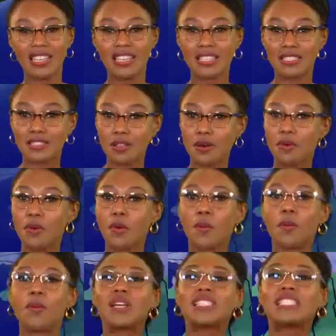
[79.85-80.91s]
So
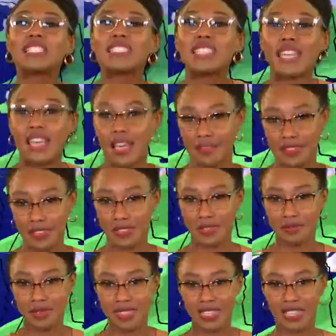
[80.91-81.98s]
what does that have to
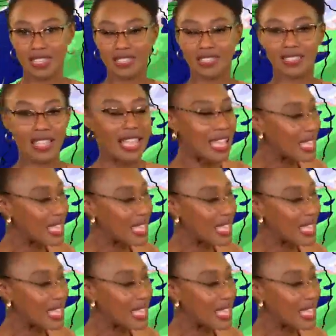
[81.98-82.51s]
do with us?